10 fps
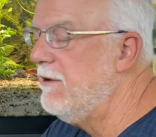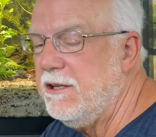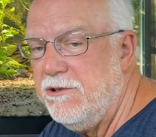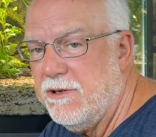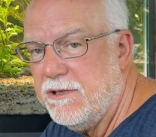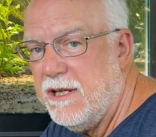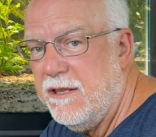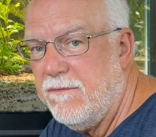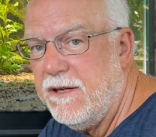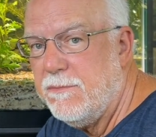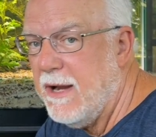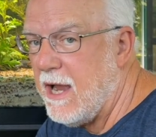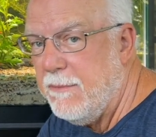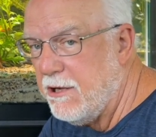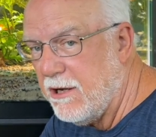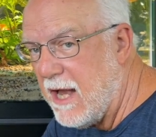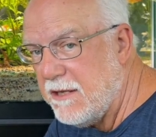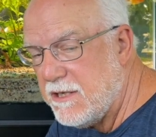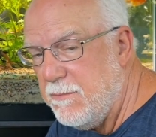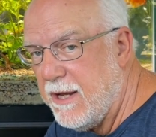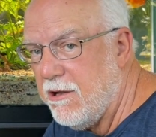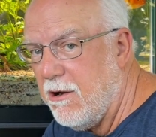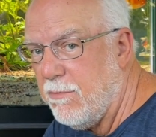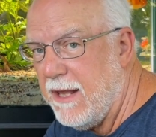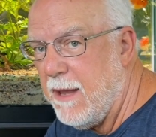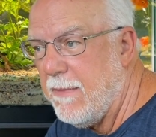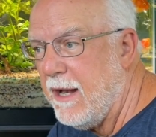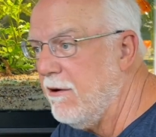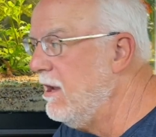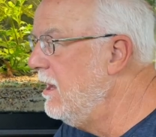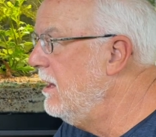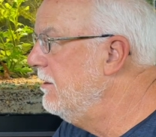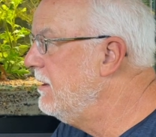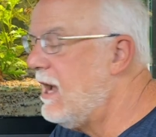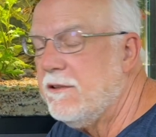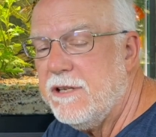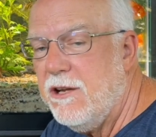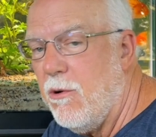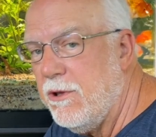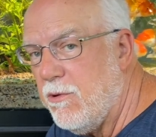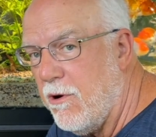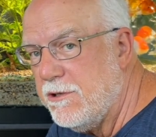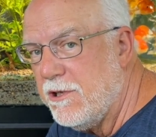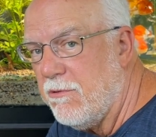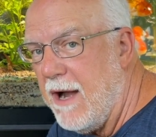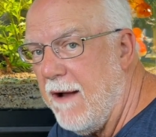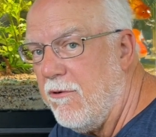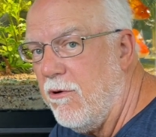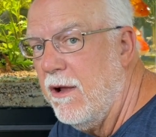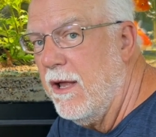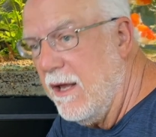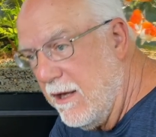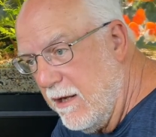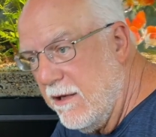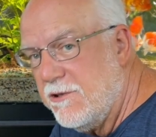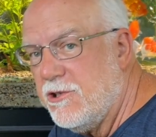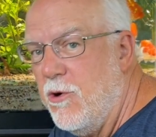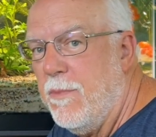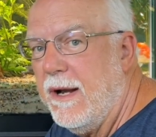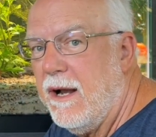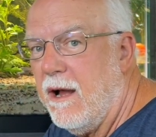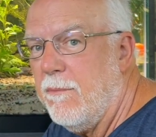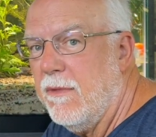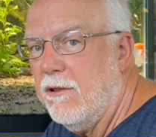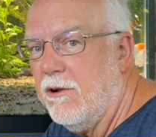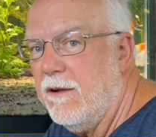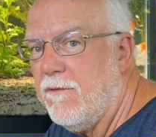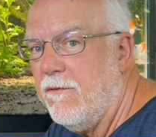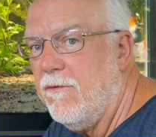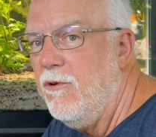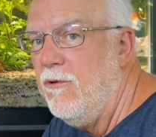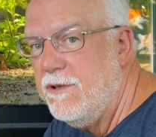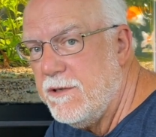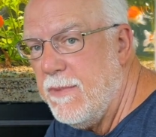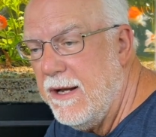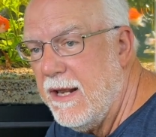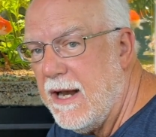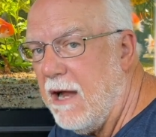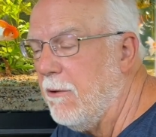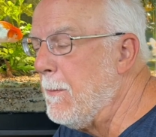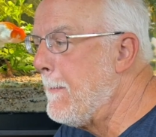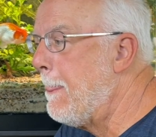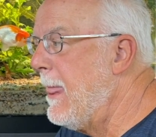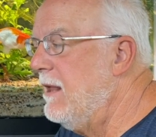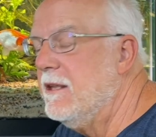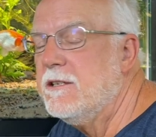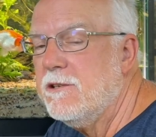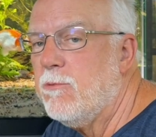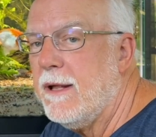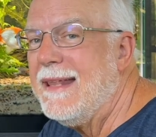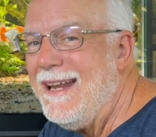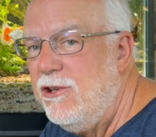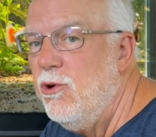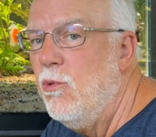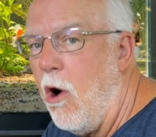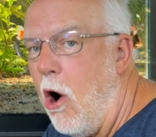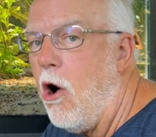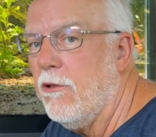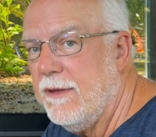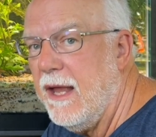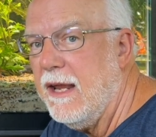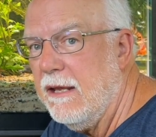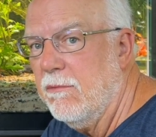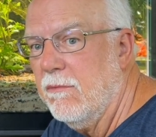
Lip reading: As you can see, the fish behind me, they're constantly picking on plant matter. They're constantly going towards the gravel, scooping it up, looking for food, spitting it out. This is what they do all day.